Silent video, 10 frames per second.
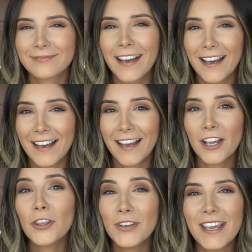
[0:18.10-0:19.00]

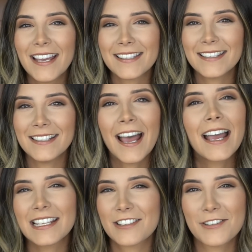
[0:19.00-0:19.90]
Uh-huh, you guessed it,
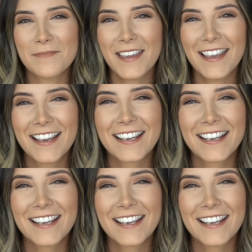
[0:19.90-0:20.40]
ice cream cake.